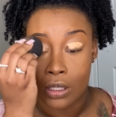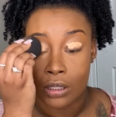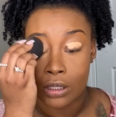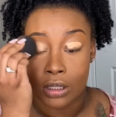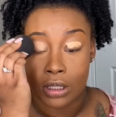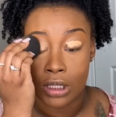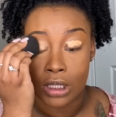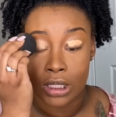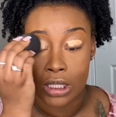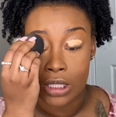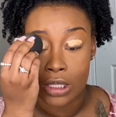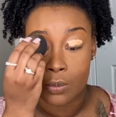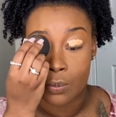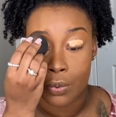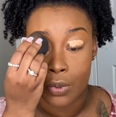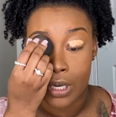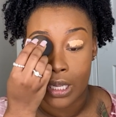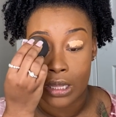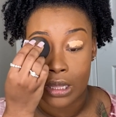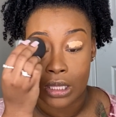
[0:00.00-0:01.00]
just
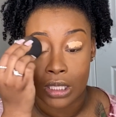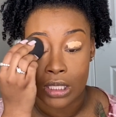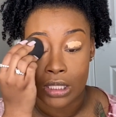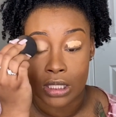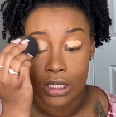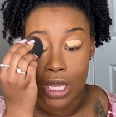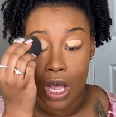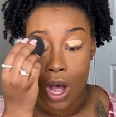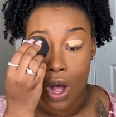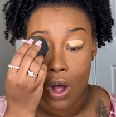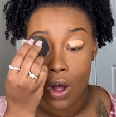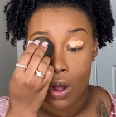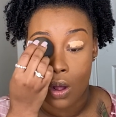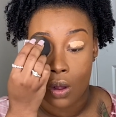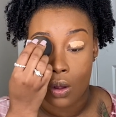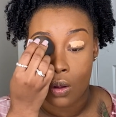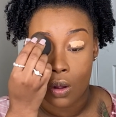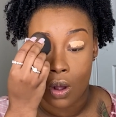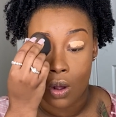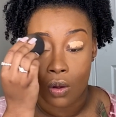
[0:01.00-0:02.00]
spread this
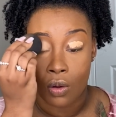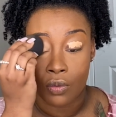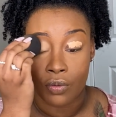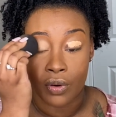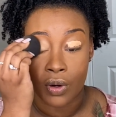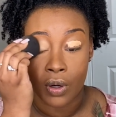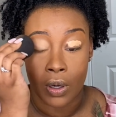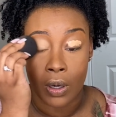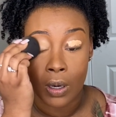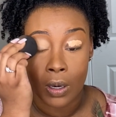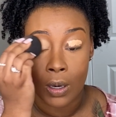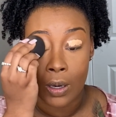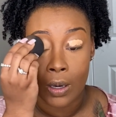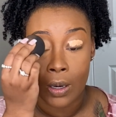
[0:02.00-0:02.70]
all over.